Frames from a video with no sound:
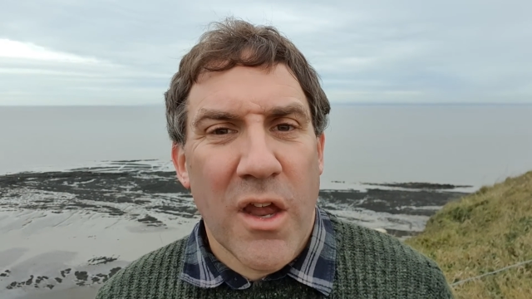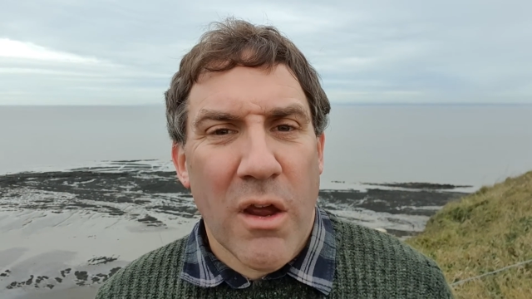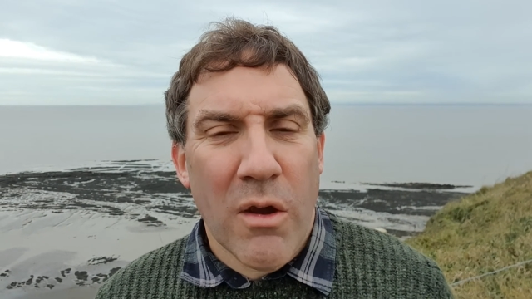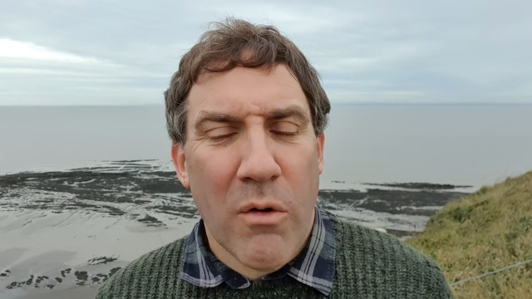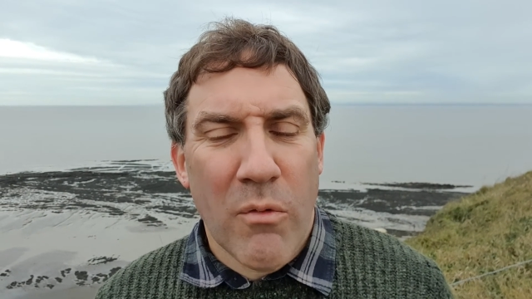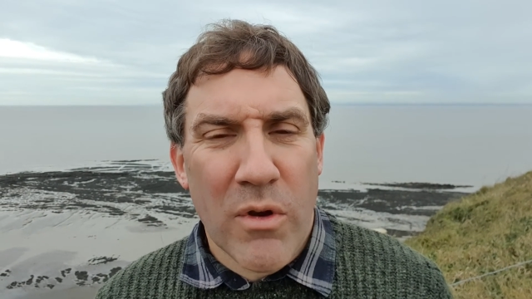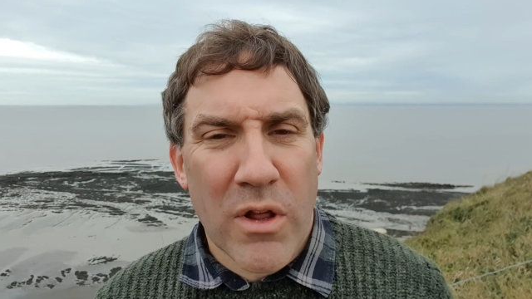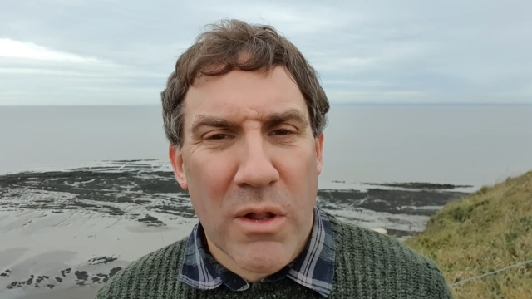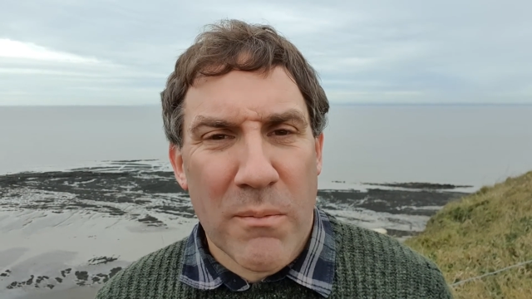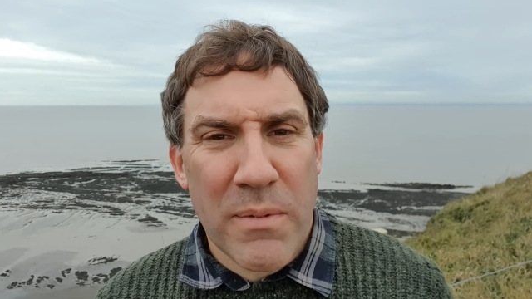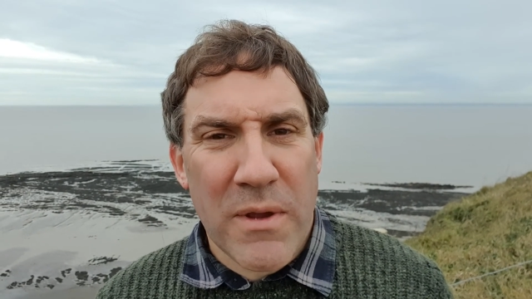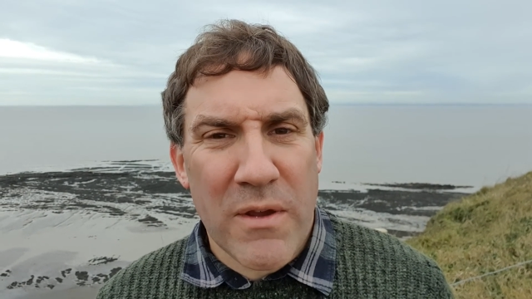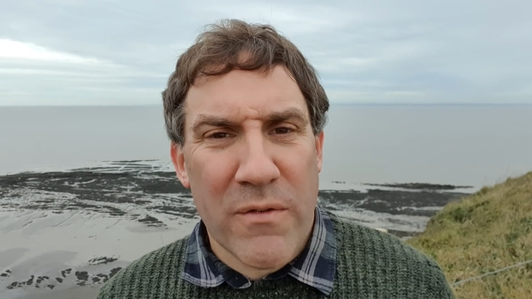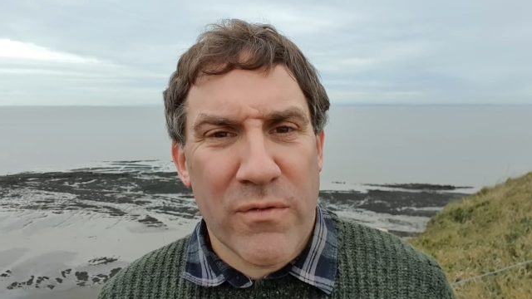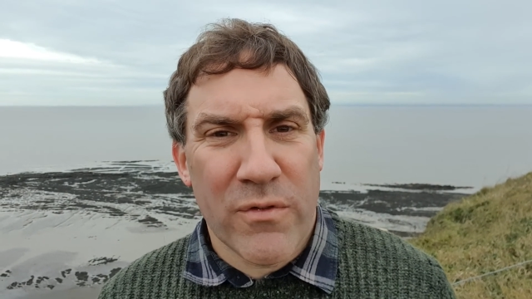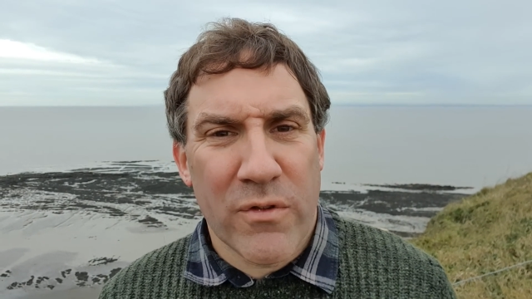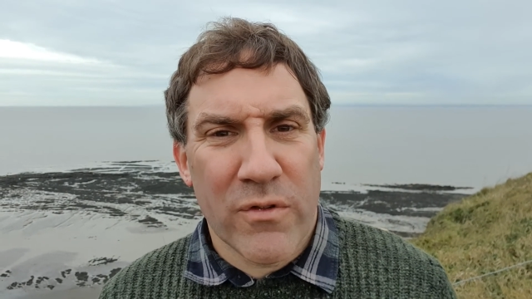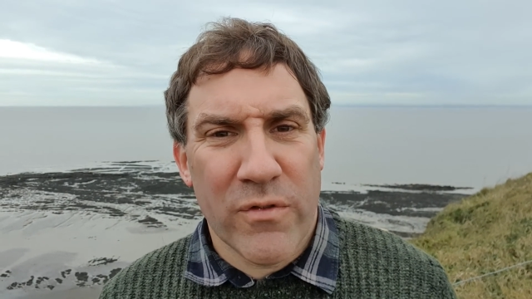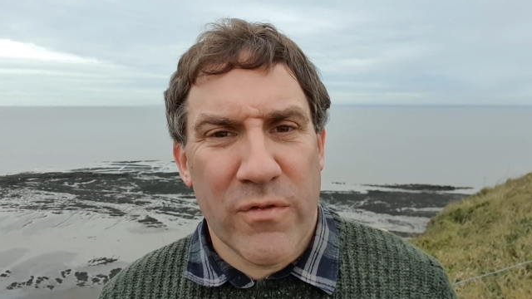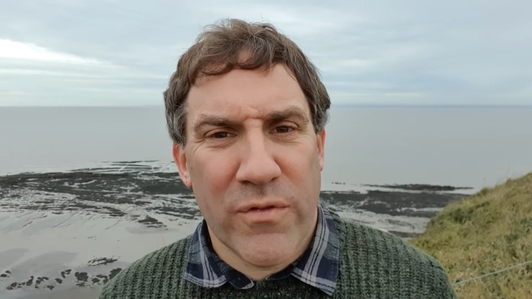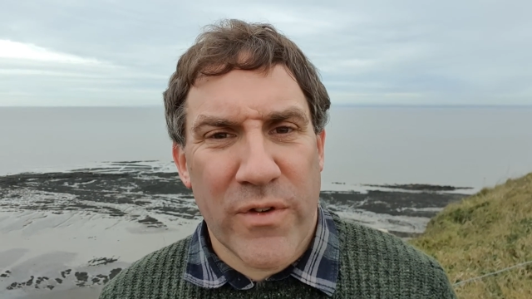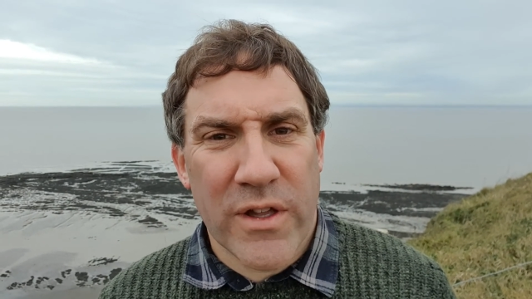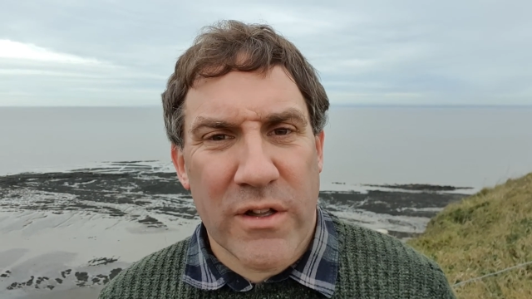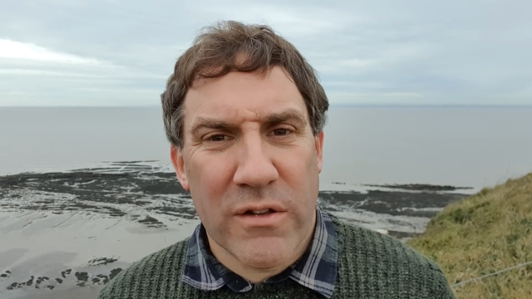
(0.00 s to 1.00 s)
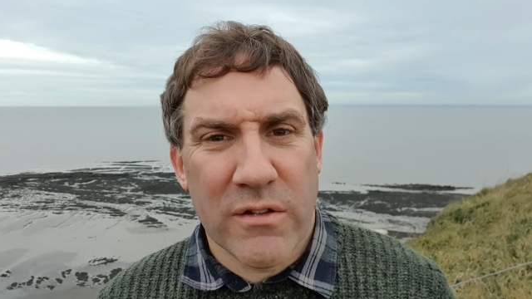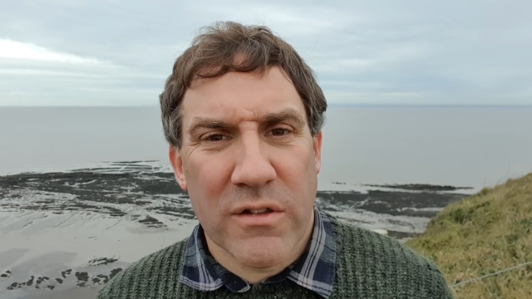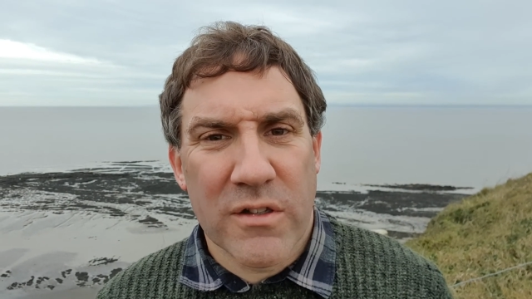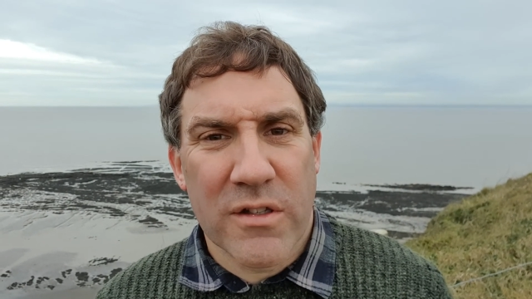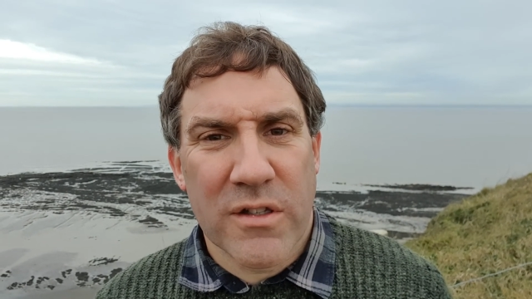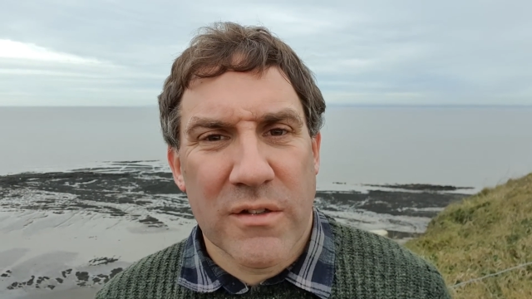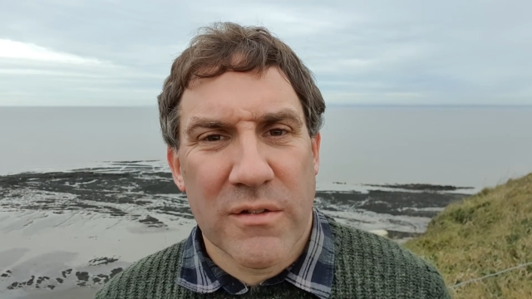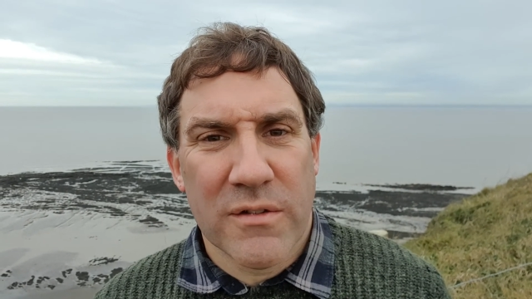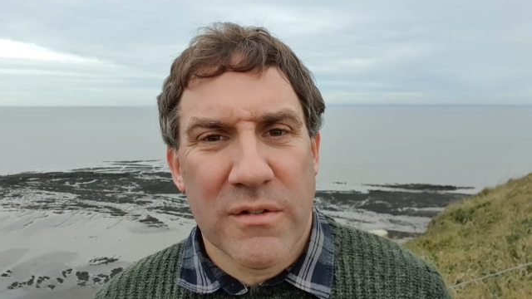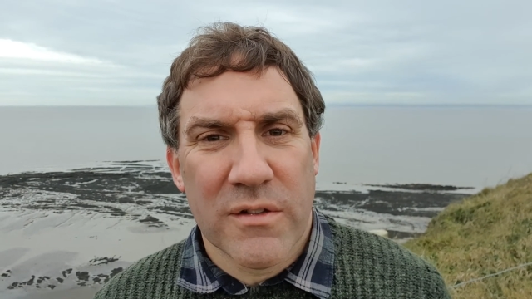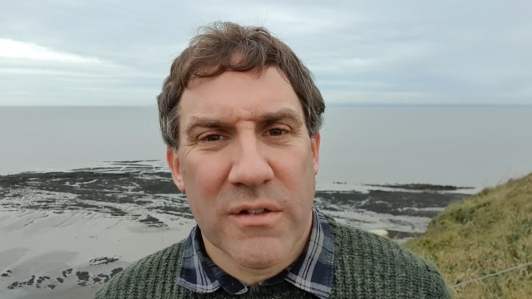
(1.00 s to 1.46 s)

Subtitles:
will be fulfilled.